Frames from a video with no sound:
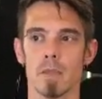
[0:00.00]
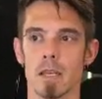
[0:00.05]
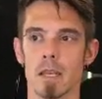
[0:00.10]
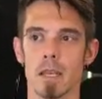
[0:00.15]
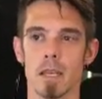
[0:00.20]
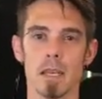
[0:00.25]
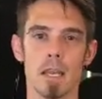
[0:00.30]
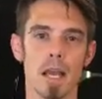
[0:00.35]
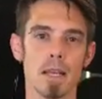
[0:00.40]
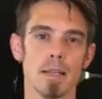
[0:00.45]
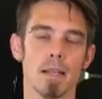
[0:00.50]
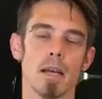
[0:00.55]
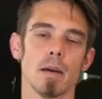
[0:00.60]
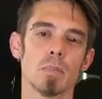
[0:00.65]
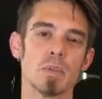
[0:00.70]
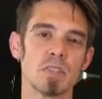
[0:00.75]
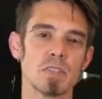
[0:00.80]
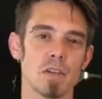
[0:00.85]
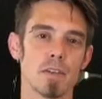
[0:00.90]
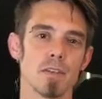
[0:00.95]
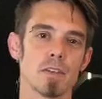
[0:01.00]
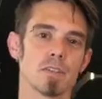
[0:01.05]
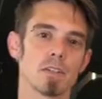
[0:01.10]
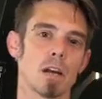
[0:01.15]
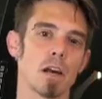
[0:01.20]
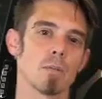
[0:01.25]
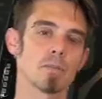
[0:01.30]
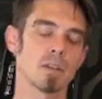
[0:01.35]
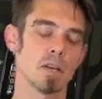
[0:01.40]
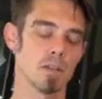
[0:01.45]
99% of the
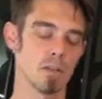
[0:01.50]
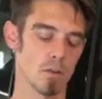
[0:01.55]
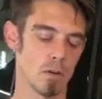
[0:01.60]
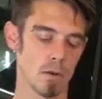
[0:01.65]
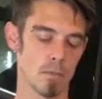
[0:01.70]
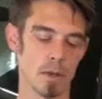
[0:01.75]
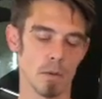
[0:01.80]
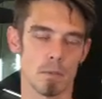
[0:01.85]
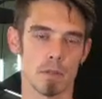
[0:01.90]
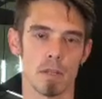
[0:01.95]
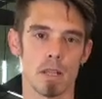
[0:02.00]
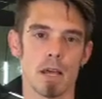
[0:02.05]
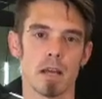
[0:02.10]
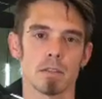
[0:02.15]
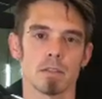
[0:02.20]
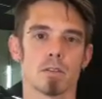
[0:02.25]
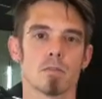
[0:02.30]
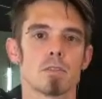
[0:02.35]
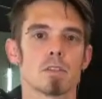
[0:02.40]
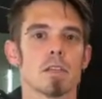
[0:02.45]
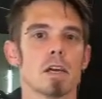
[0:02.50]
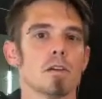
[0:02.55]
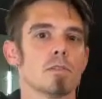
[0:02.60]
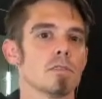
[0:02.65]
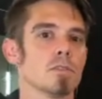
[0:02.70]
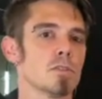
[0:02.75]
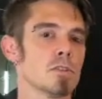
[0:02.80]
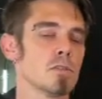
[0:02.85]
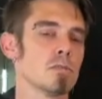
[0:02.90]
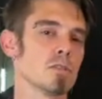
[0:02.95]
jobs I do, I'm able to knock those down in
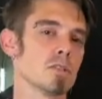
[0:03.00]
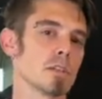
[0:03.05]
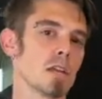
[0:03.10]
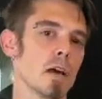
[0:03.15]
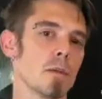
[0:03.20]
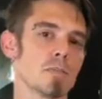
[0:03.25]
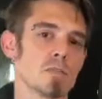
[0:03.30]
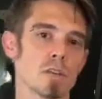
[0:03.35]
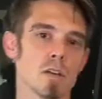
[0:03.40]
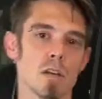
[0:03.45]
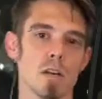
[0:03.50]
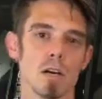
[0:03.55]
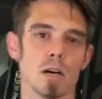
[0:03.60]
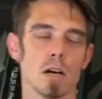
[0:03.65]
2 steps.